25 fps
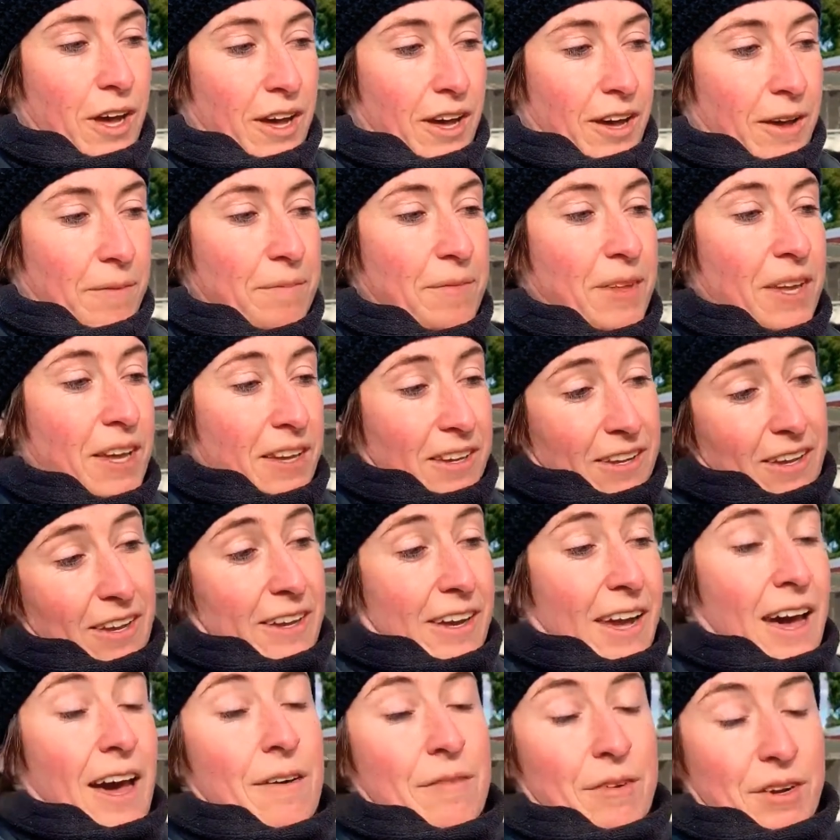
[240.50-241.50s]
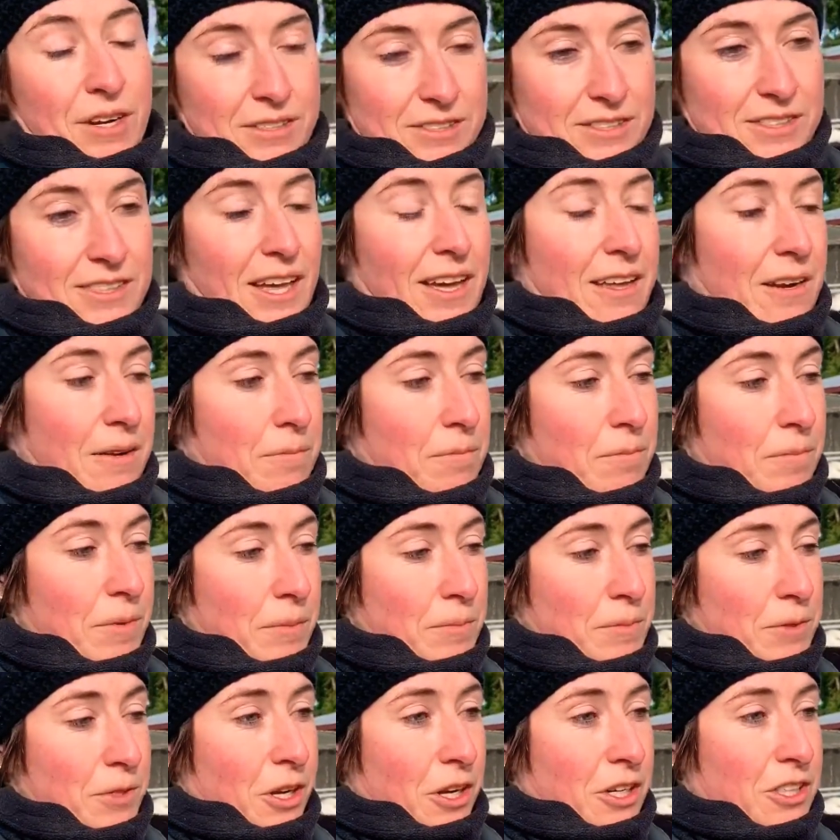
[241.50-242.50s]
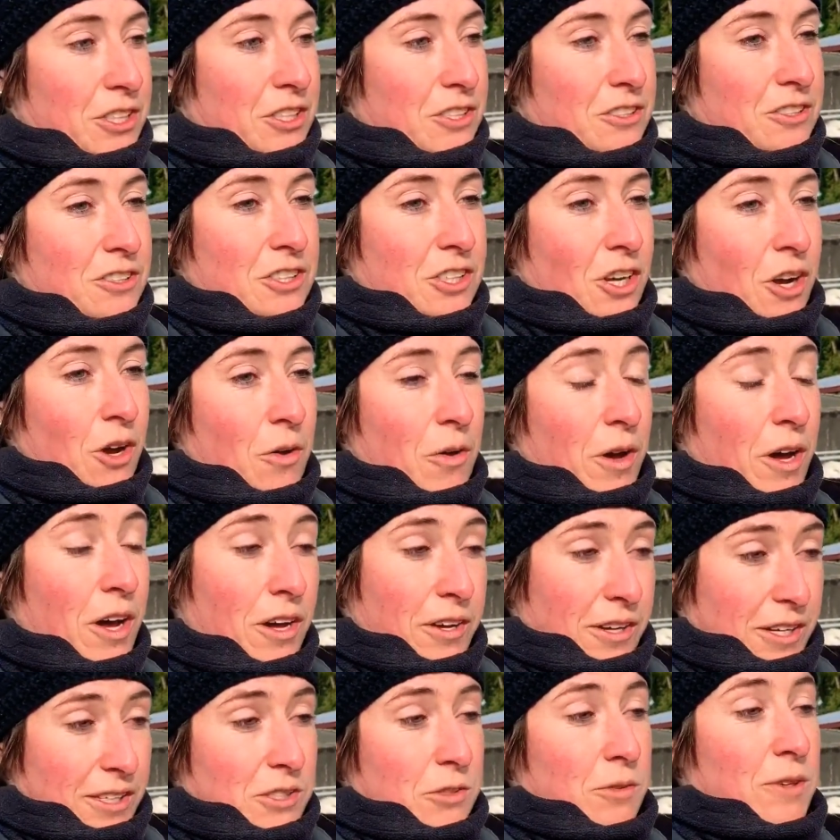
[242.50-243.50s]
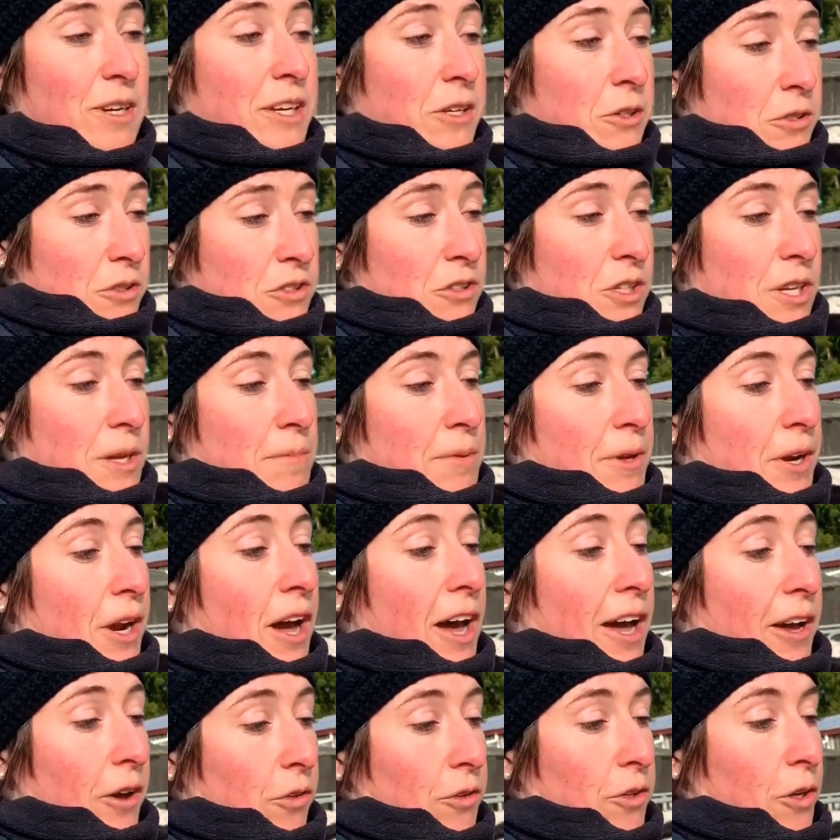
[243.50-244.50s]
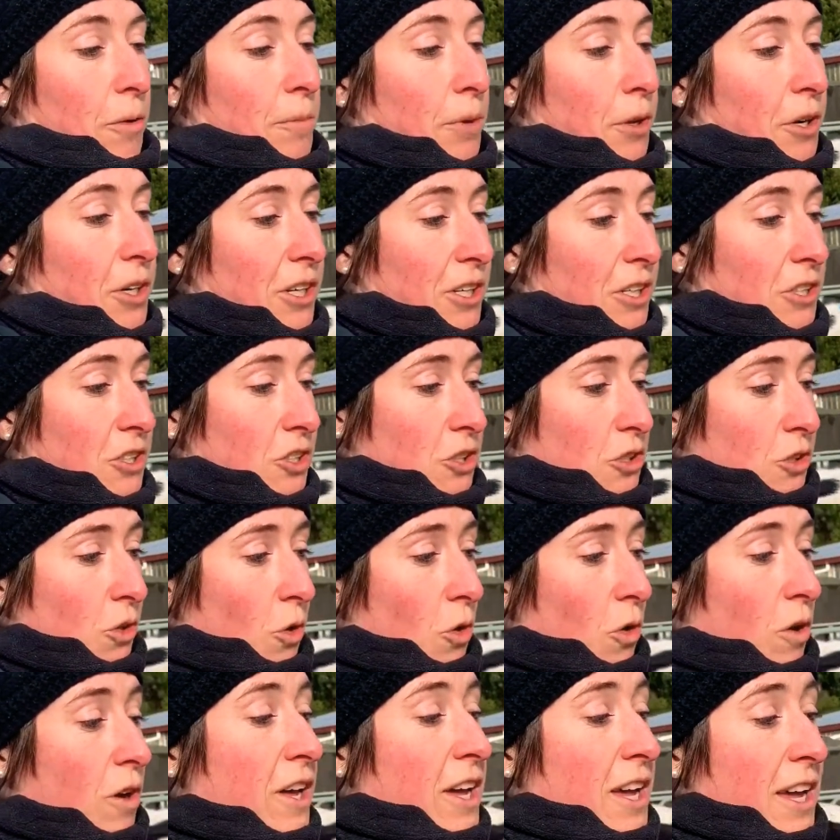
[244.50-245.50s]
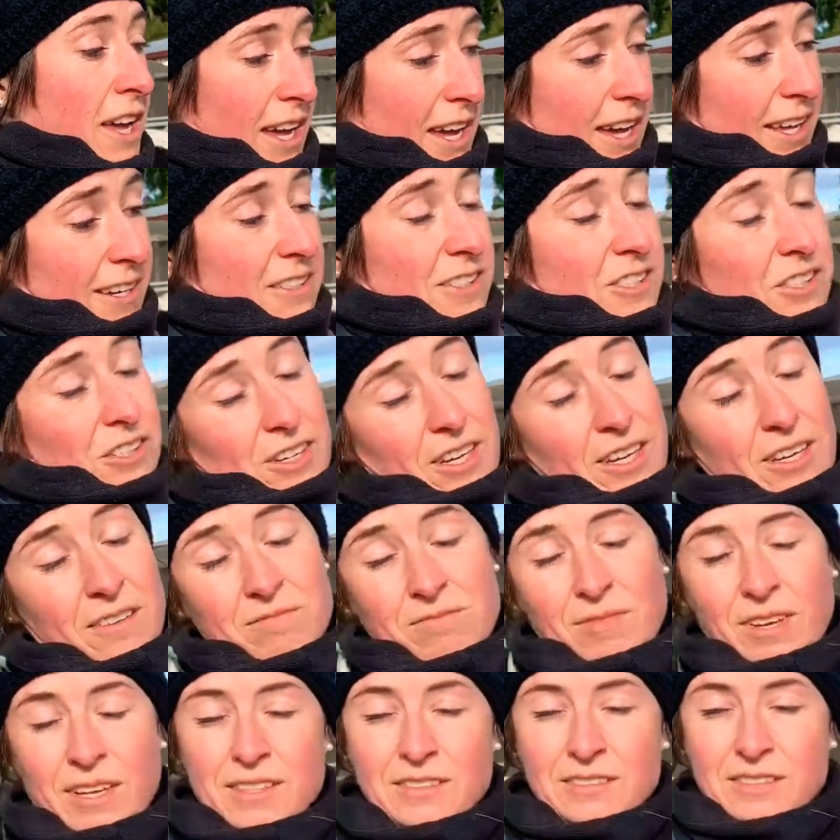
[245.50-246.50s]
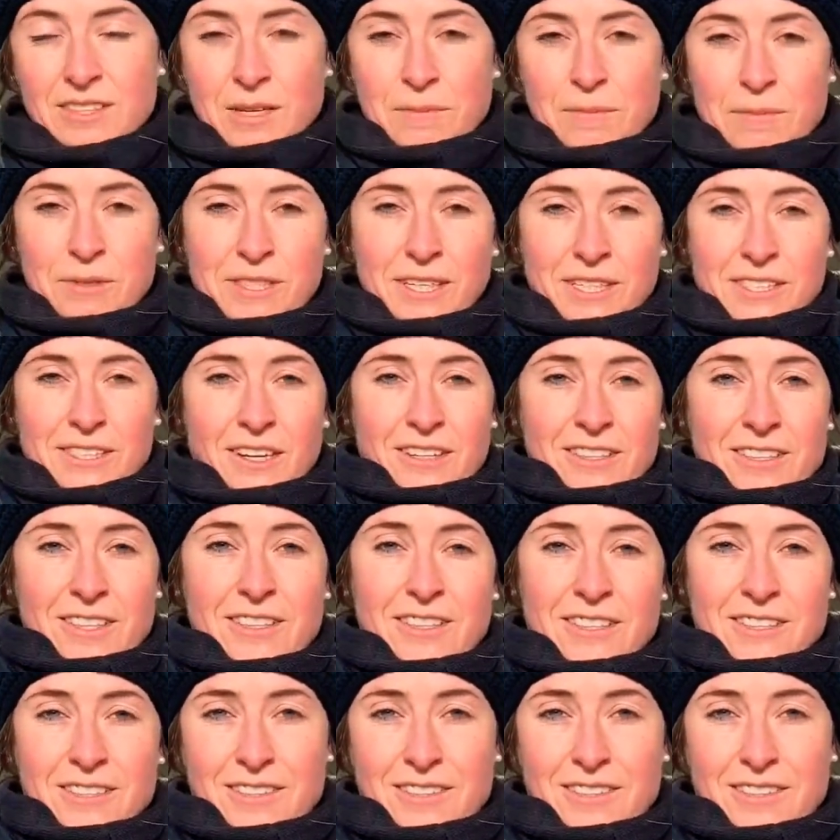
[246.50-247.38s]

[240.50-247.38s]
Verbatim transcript: um, yeah, calving and starting milk production. So uh, yeah, it's really good to keep an eye on your body condition score and see it. And keep a test like this.